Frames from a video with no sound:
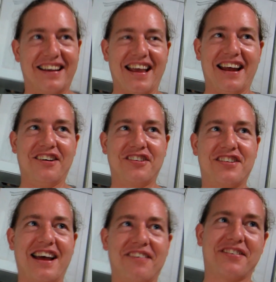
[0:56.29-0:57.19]
Ghetto
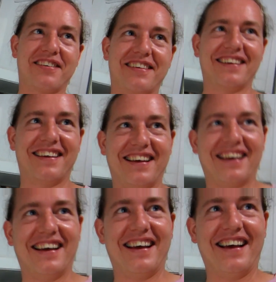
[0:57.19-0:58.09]
Chef's
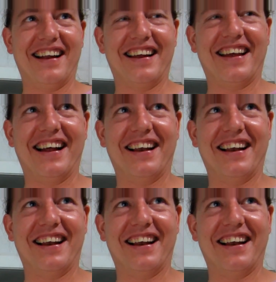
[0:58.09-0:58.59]
aglio